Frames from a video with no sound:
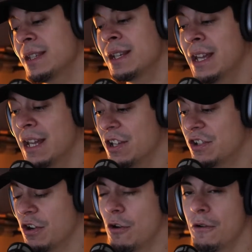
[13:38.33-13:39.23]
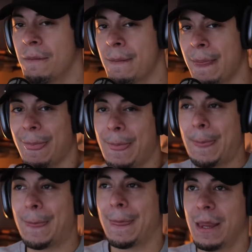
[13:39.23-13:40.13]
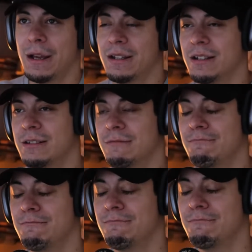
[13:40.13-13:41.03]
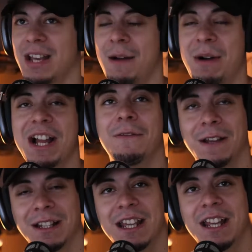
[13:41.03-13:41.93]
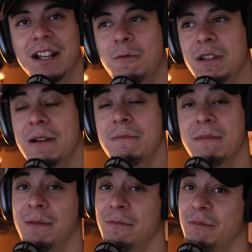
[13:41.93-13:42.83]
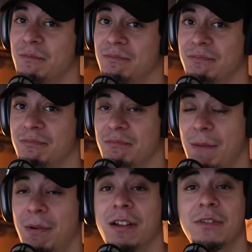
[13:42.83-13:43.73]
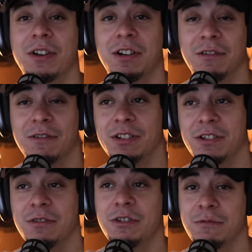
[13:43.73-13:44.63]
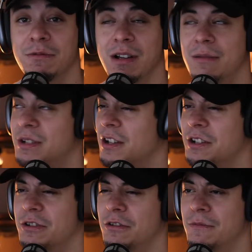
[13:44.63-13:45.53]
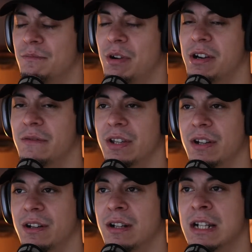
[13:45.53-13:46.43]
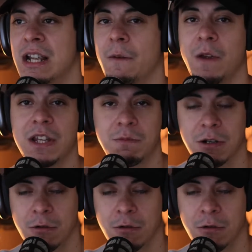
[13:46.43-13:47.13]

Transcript: So, um, am I affiliated with them? I'm a part of their YouTube, I mean, not YouTube, part of their Facebook group.